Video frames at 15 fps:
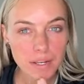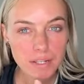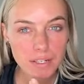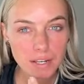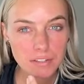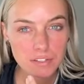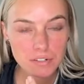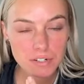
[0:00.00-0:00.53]
It
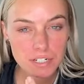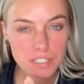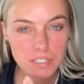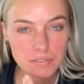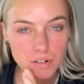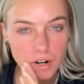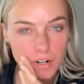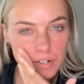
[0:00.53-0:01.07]
gets
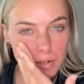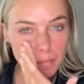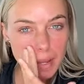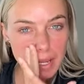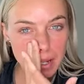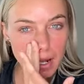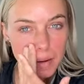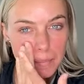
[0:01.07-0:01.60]
greasy for under
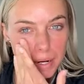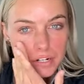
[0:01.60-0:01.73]
makeup.